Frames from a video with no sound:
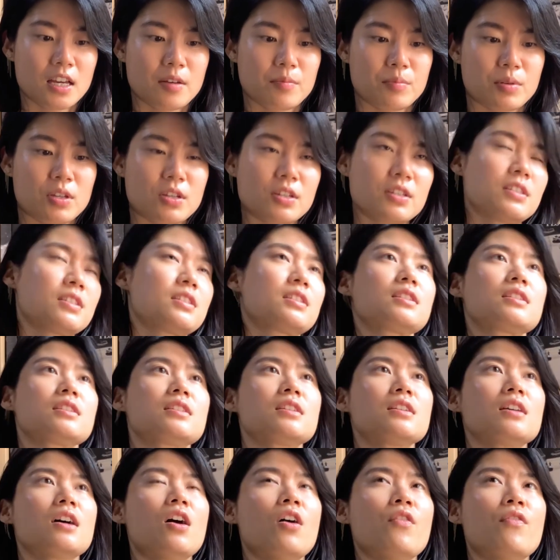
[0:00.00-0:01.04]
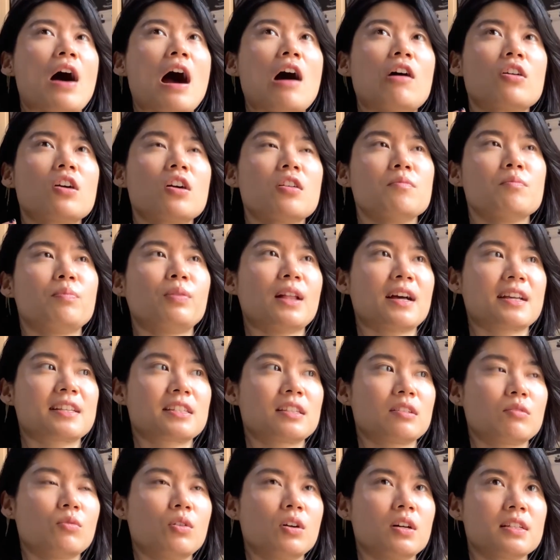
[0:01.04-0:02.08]
because of how complex
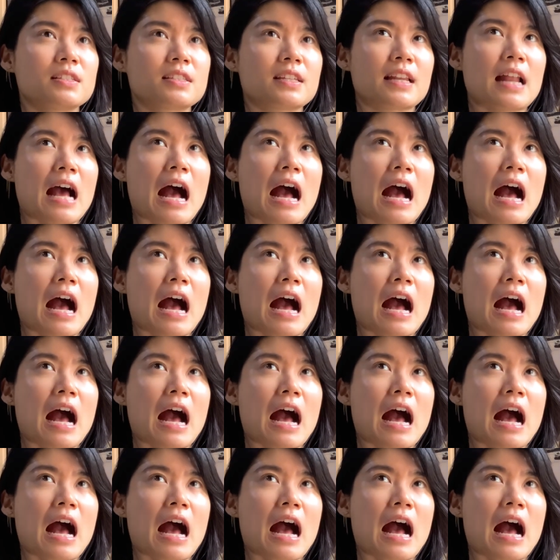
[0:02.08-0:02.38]
it was and